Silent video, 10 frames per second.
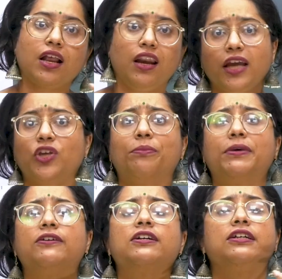like your
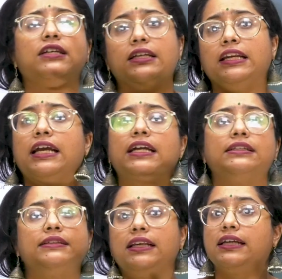mercury,
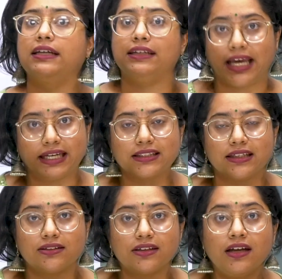lead, silicon,
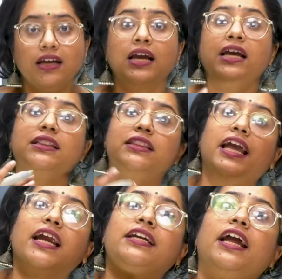etc.,
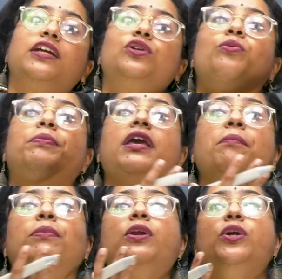they tend to be
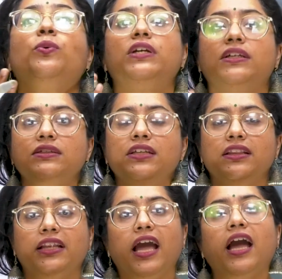pollutants
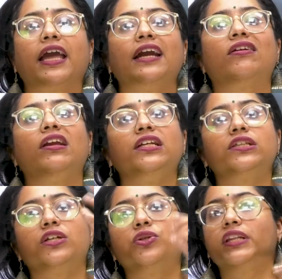and they get
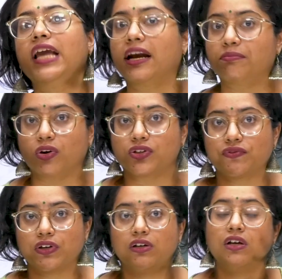released into the
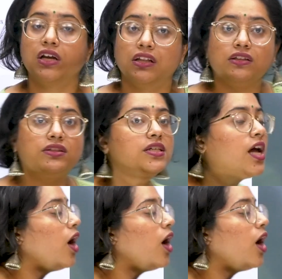atmosphere. This is